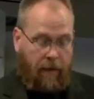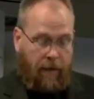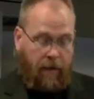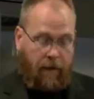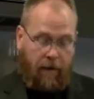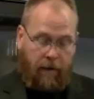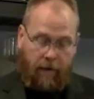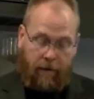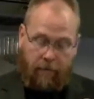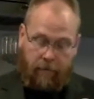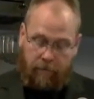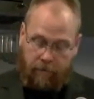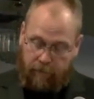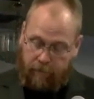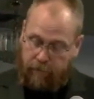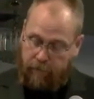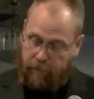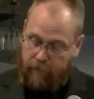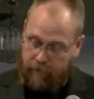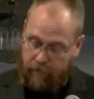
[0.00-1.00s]
Um,
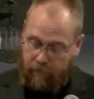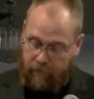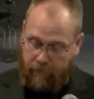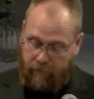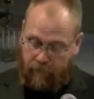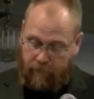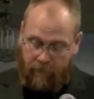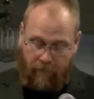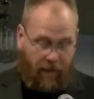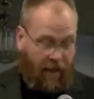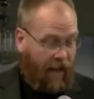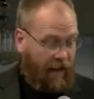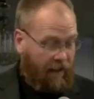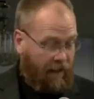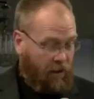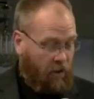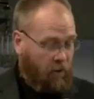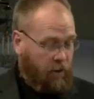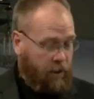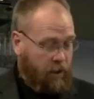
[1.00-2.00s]
I
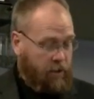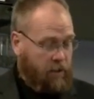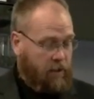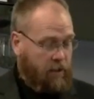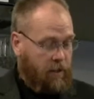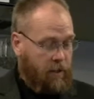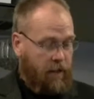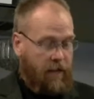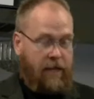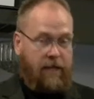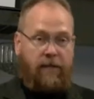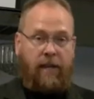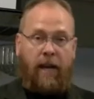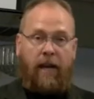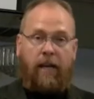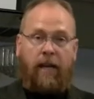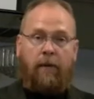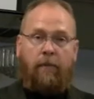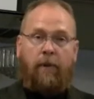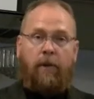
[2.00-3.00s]
know his, he's
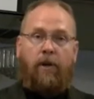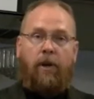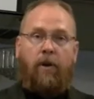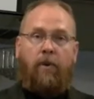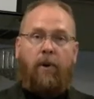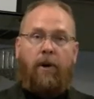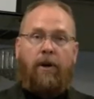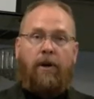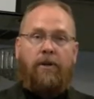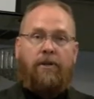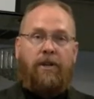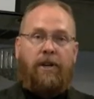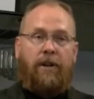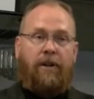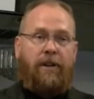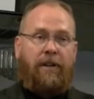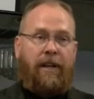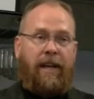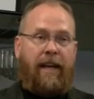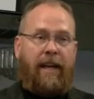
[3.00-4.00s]
got a couple coworkers
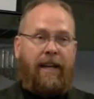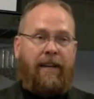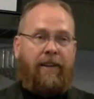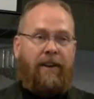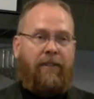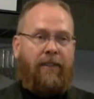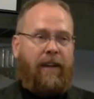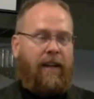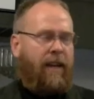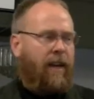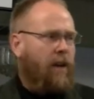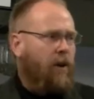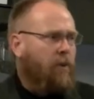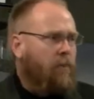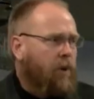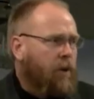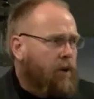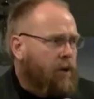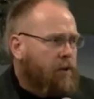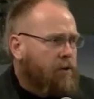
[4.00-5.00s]
here today, and they're thinking, who,
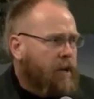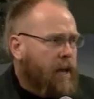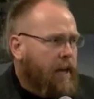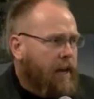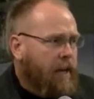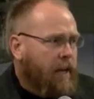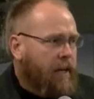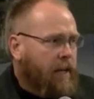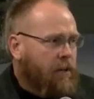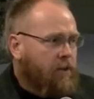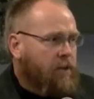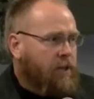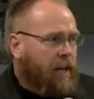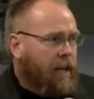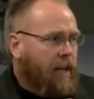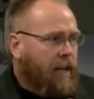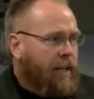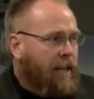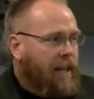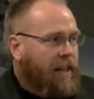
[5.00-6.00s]
who's Who's
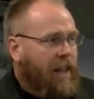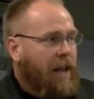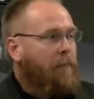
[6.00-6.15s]
that?